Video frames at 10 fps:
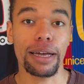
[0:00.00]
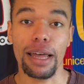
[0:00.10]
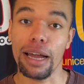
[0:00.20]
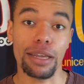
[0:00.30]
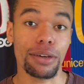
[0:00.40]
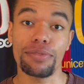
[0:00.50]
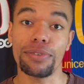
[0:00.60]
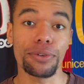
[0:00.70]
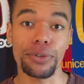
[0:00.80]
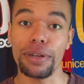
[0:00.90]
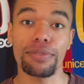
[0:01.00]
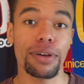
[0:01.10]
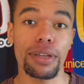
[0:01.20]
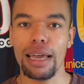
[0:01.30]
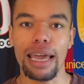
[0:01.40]
I got a full
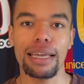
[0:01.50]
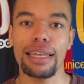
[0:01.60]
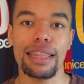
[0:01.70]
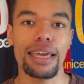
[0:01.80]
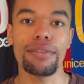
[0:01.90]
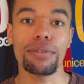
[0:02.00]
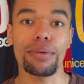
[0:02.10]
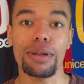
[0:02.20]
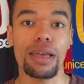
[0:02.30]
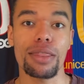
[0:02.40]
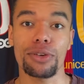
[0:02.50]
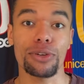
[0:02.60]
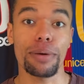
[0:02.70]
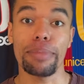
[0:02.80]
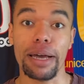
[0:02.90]
refund and he didn't even want the
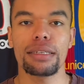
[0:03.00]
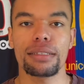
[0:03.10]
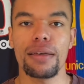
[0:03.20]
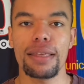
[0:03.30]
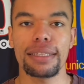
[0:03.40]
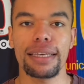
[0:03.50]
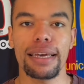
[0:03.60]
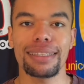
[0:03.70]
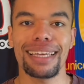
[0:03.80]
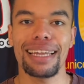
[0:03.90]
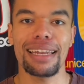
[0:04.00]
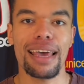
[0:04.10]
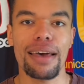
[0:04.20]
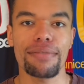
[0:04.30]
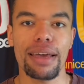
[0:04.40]
shirt back. So in this case, it didn't
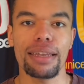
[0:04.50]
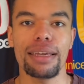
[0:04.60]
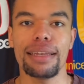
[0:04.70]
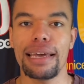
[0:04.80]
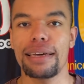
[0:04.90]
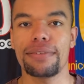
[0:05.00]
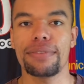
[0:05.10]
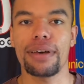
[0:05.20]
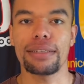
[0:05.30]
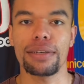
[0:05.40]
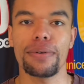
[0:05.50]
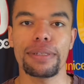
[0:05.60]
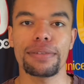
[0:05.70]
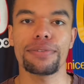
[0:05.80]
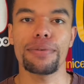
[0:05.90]
have any negative
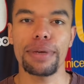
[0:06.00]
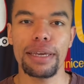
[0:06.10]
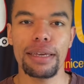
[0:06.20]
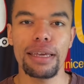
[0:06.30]
consequences for me,